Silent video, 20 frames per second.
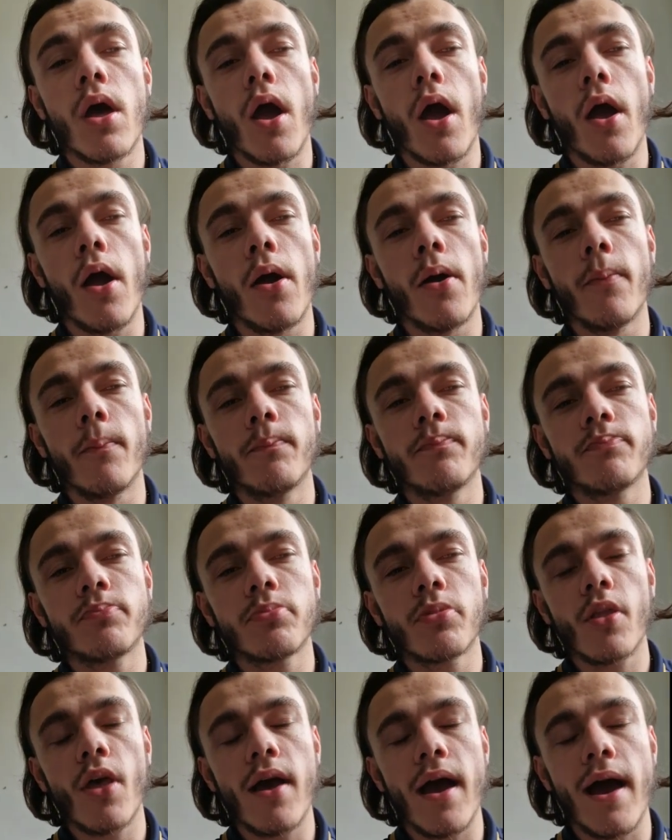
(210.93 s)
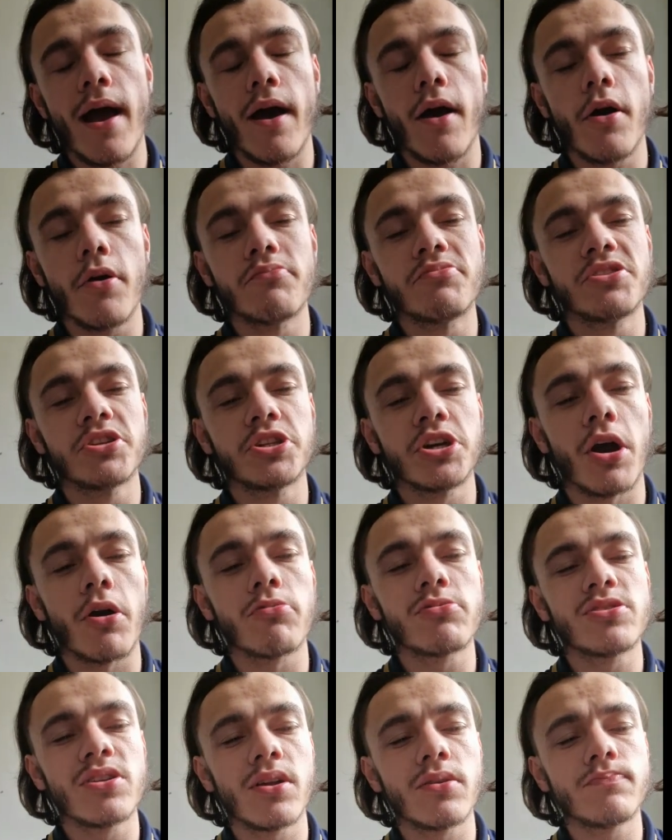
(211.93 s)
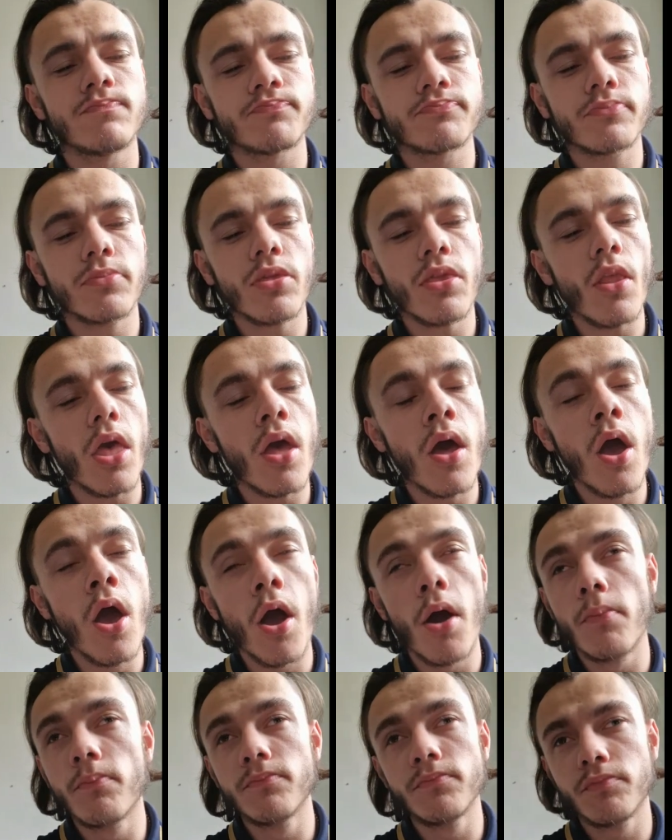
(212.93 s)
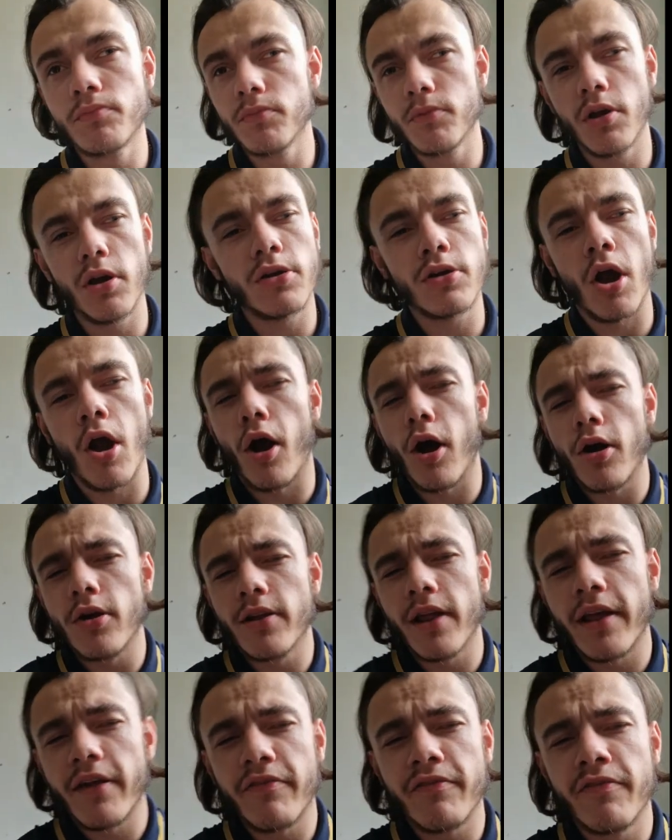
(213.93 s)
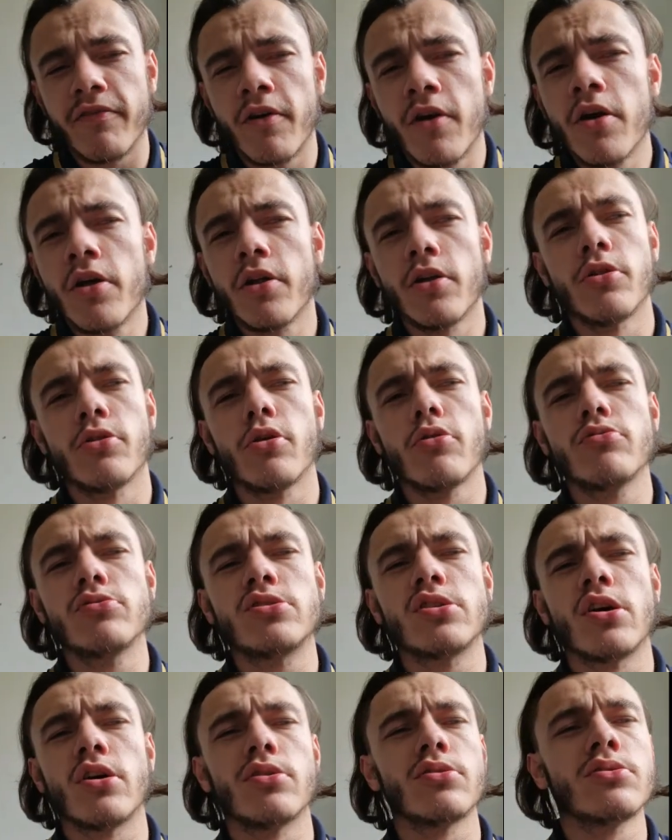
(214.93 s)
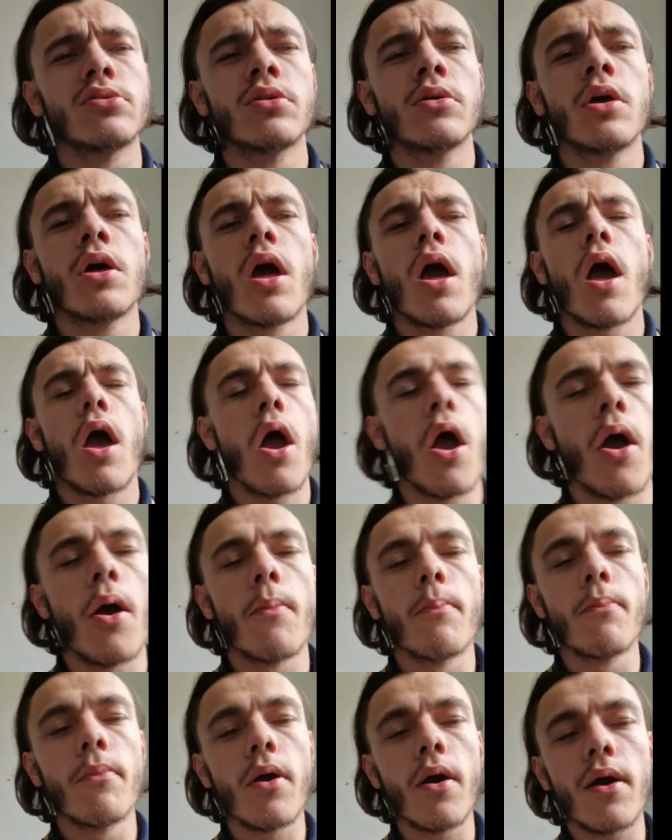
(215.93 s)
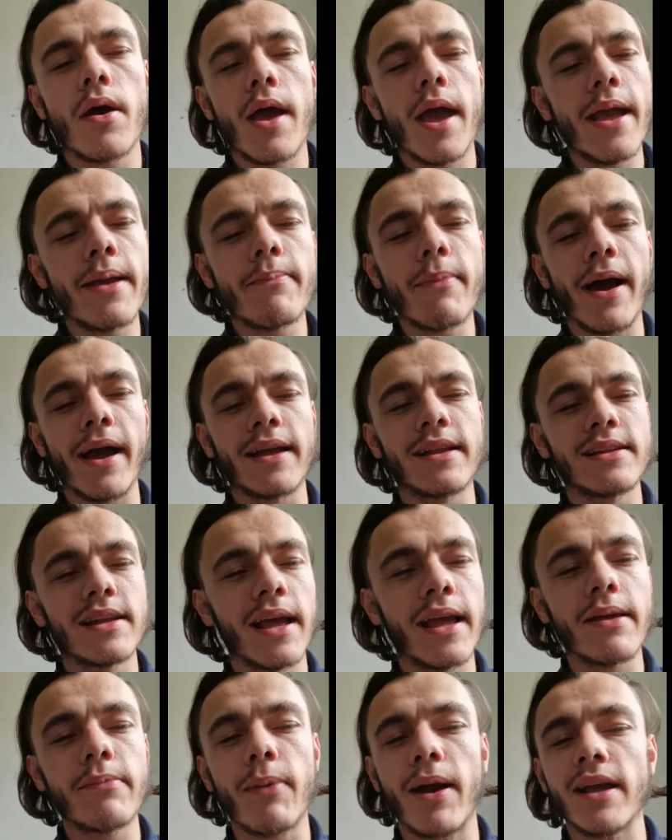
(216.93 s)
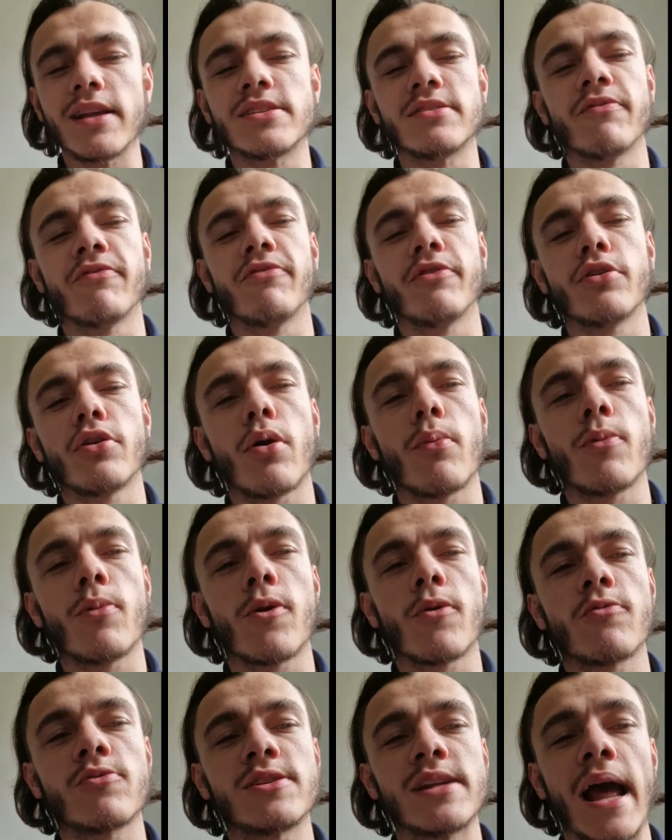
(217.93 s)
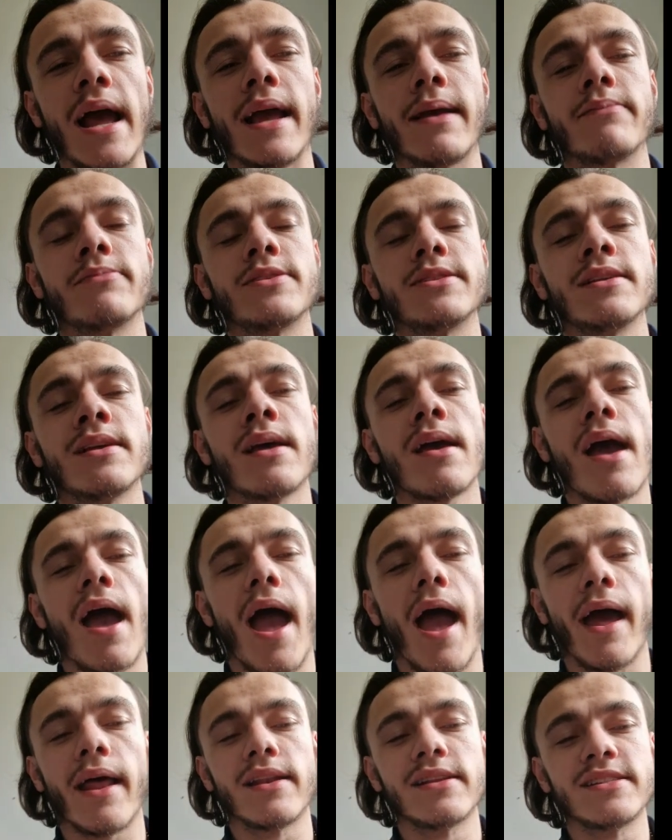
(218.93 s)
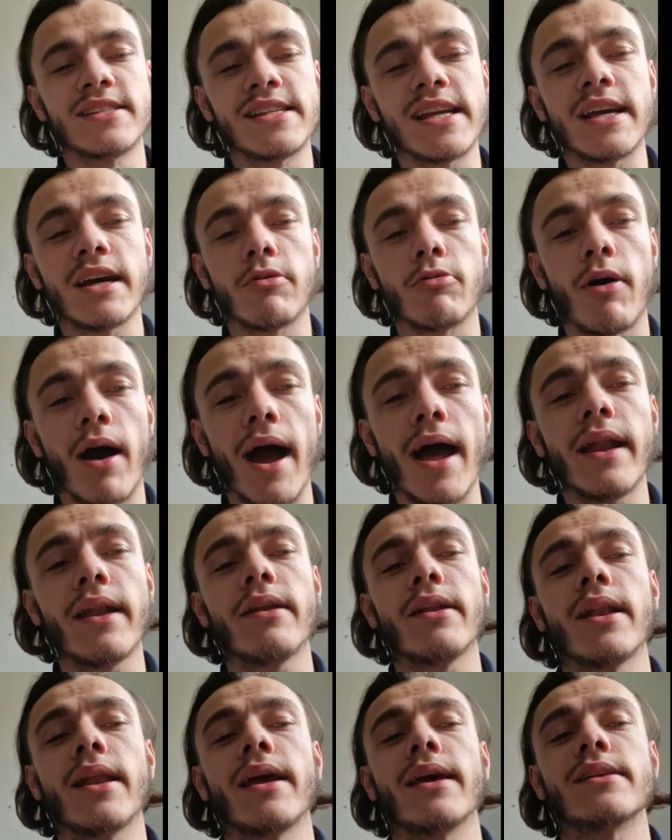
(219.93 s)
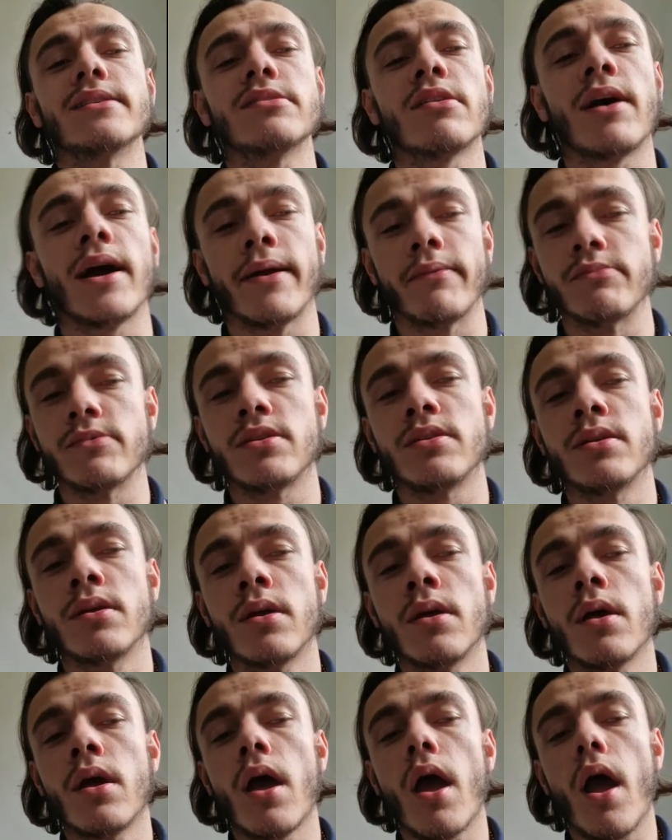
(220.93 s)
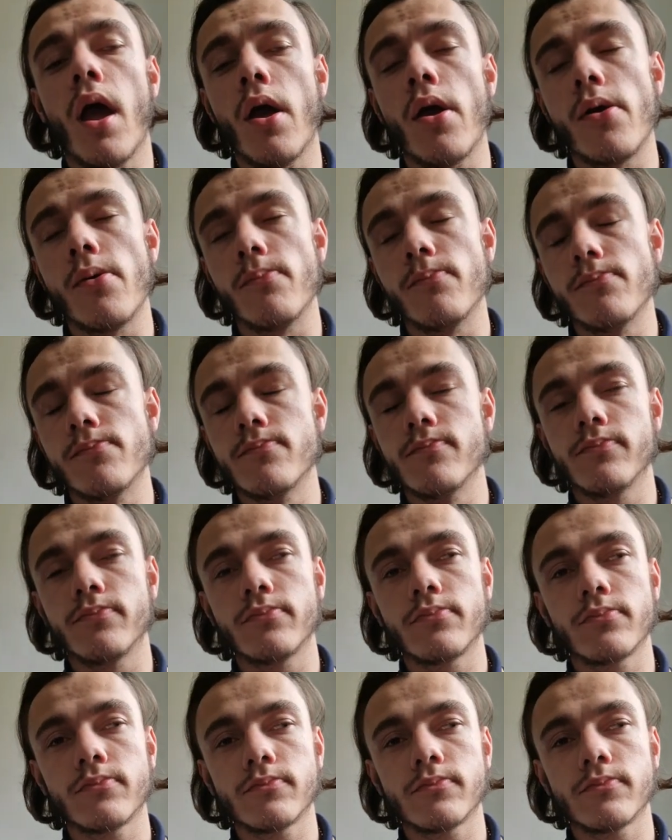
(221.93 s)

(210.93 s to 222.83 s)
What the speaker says: at home to Charlton, Cardiff, Luton. He made some phenomenal saves, and single-handedly at times won